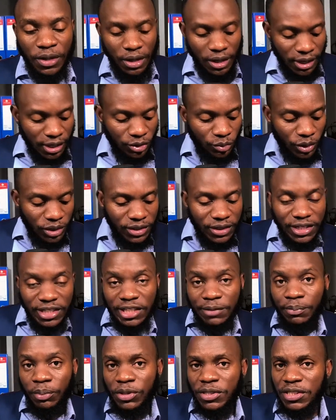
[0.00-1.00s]
And when they
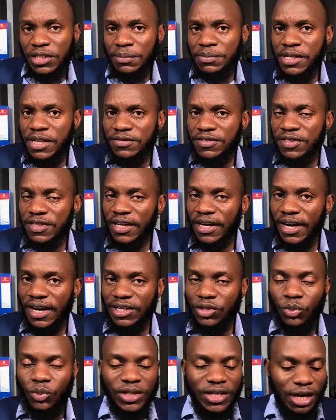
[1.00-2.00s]
deposit themselves in the
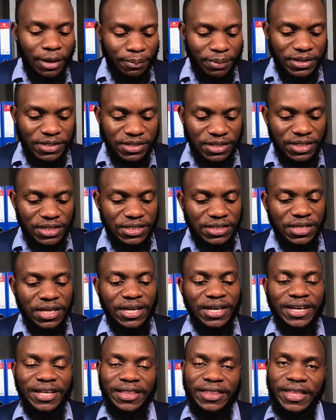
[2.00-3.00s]
heart, what happens is
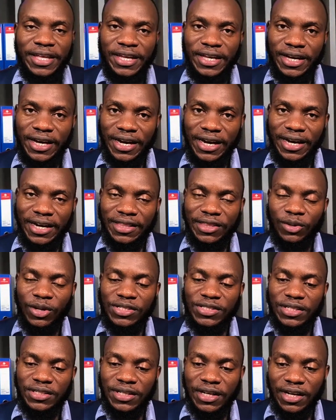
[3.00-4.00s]
they are the
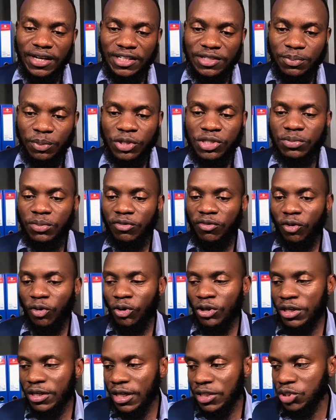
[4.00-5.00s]
ones that are responsible for
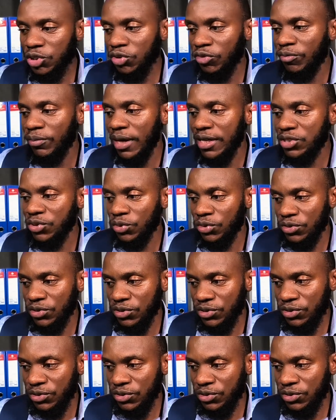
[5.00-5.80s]
contraction of muscles.